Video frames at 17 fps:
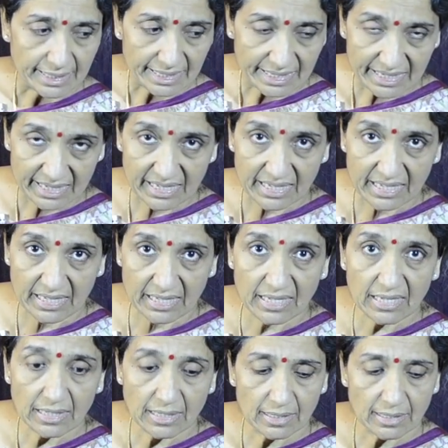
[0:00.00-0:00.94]

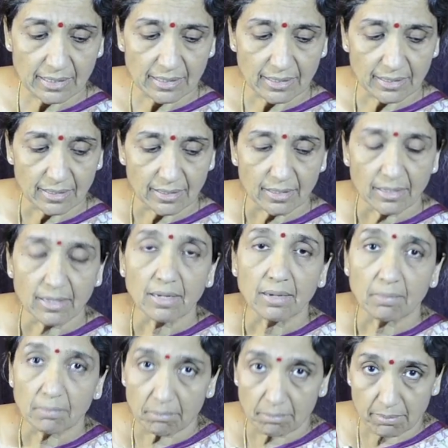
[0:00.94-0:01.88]
Sri,
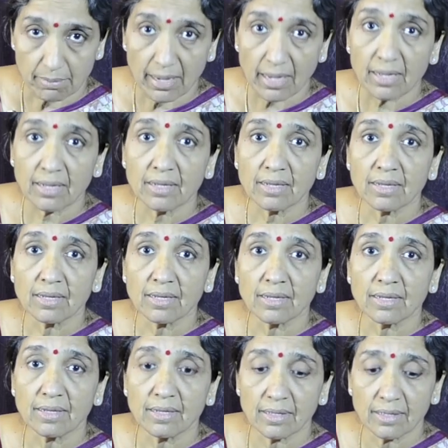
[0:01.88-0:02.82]

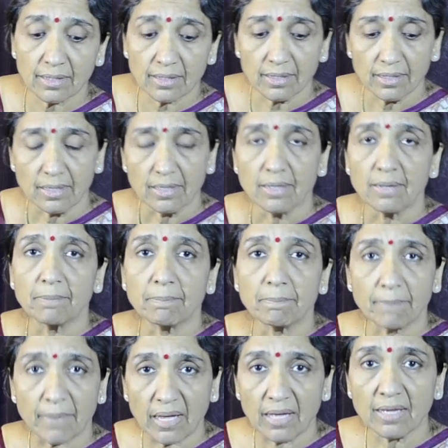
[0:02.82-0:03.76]
ma,
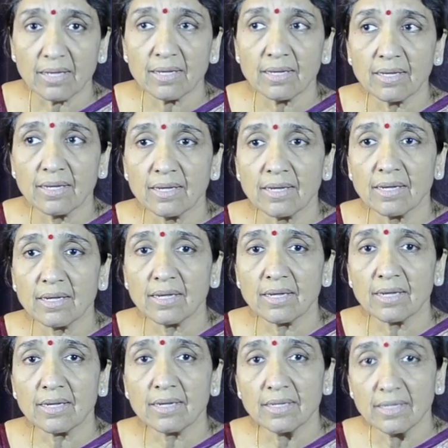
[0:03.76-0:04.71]

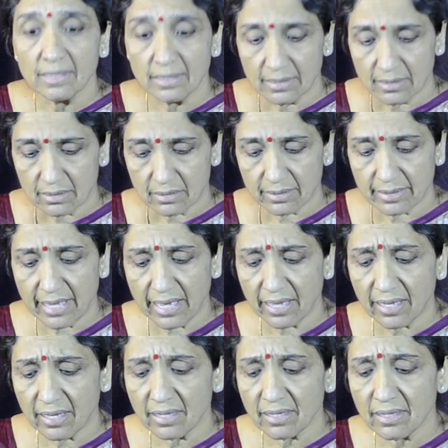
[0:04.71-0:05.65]
pa,
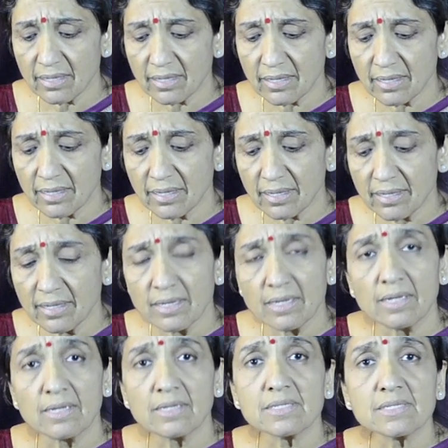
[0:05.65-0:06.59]
da,
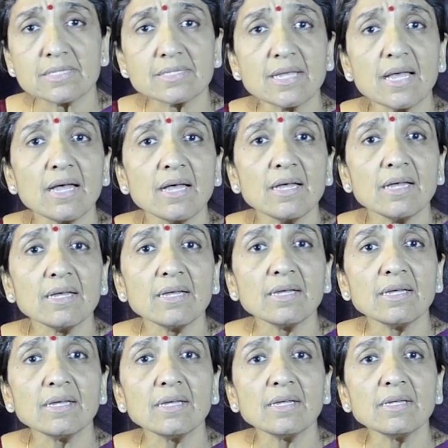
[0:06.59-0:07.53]

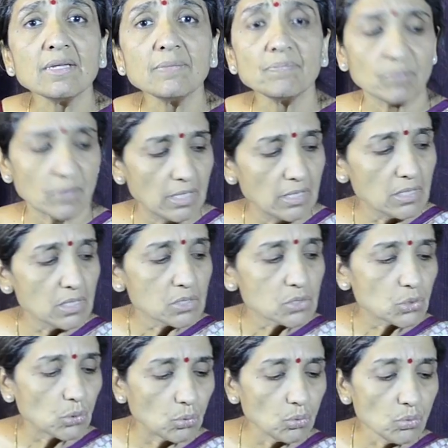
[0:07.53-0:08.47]
sa.
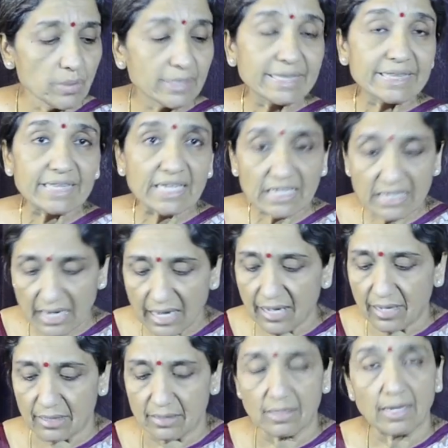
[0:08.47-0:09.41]
So the
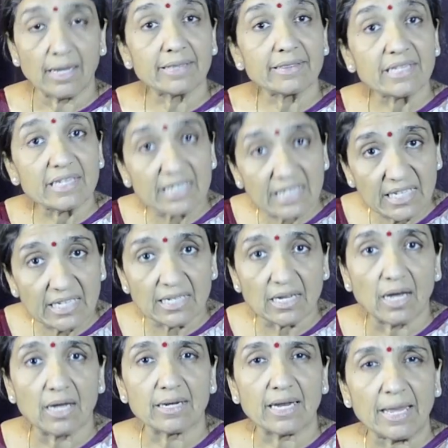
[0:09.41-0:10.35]
ga and the ni
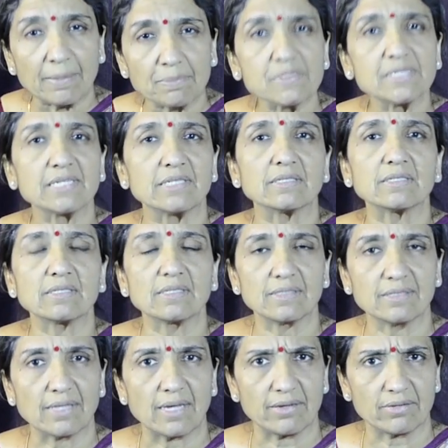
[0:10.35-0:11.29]
are absent
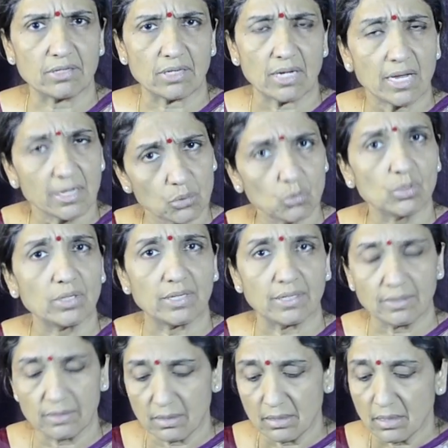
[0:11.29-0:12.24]
in the
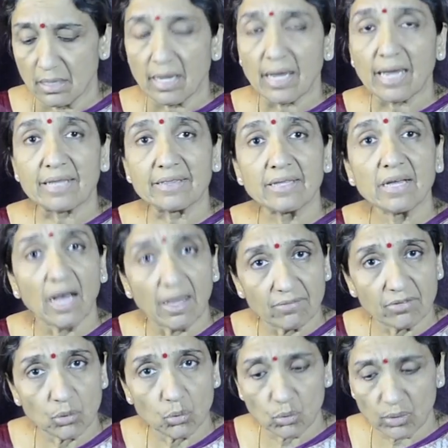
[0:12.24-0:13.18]
arohana, and the
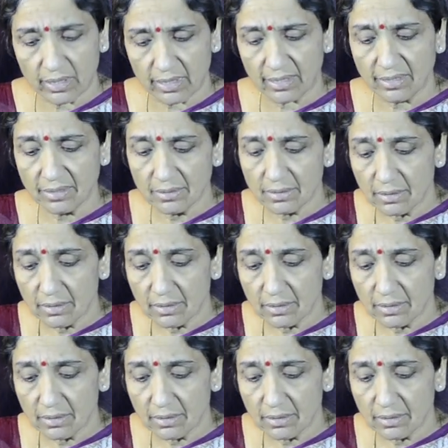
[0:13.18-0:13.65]
avarohana